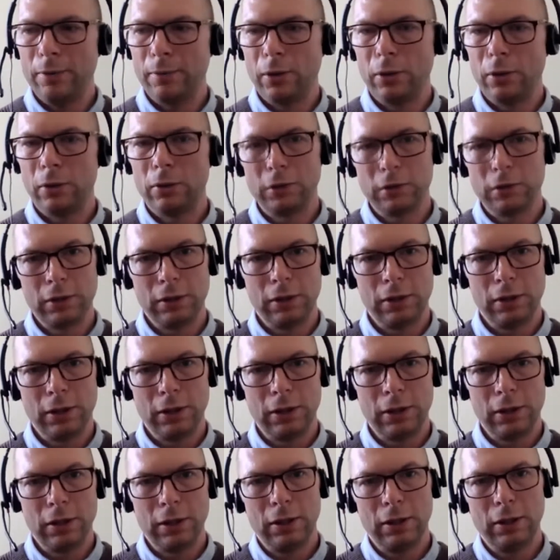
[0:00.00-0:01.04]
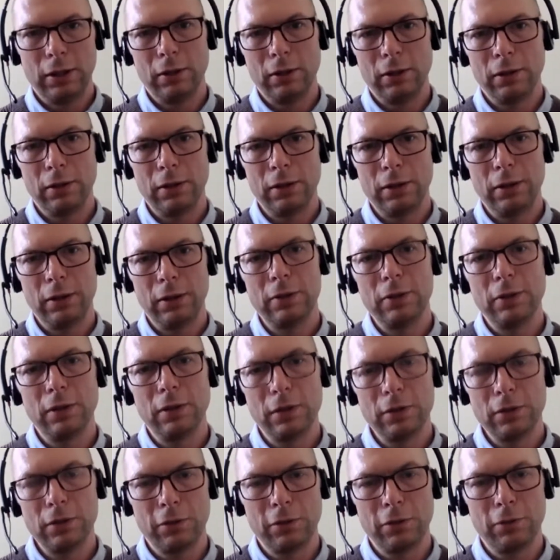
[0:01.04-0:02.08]
or on the
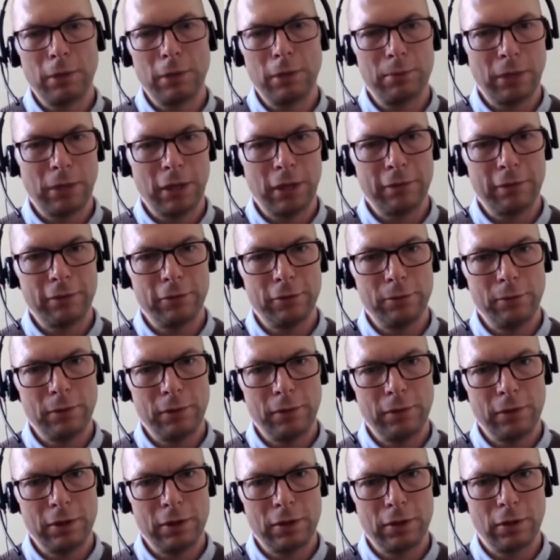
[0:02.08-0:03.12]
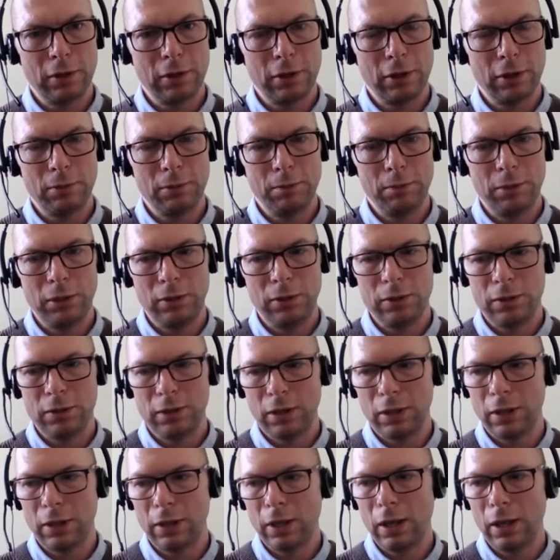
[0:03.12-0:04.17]
software platform if it's on a
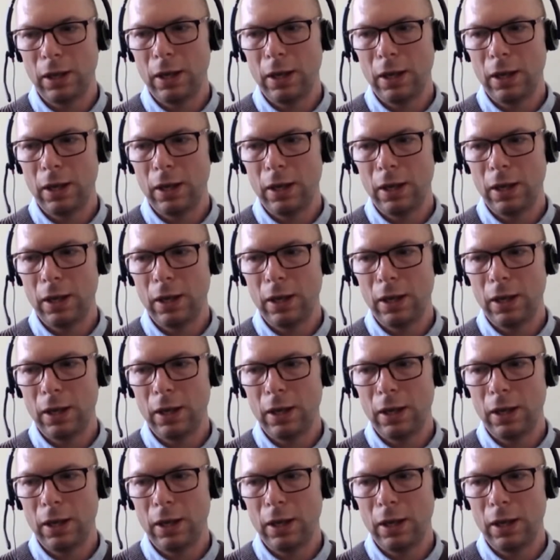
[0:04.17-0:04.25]
computer,